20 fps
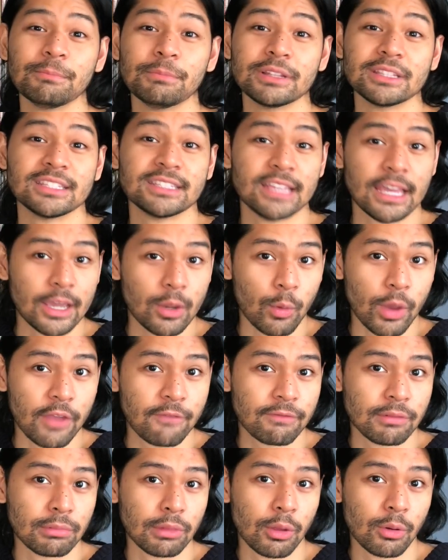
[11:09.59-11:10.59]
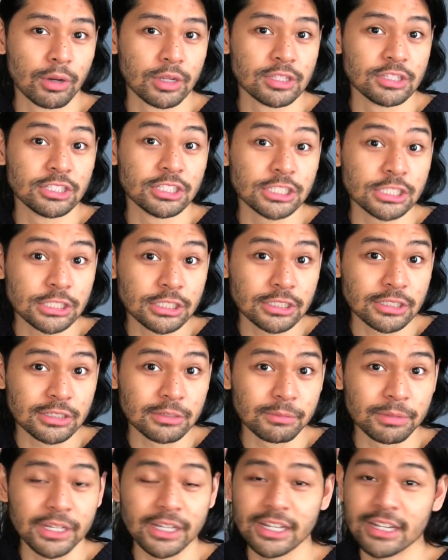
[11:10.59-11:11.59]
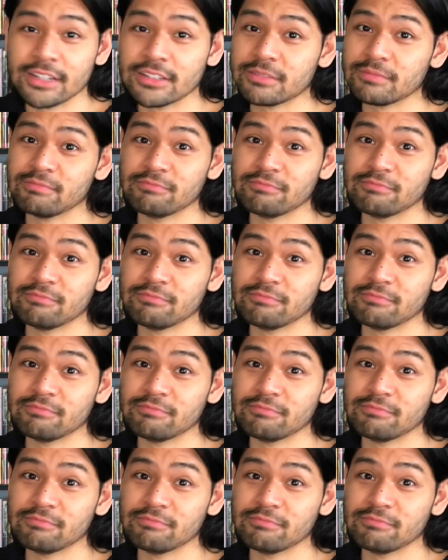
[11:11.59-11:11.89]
but stay away from Laura Dern because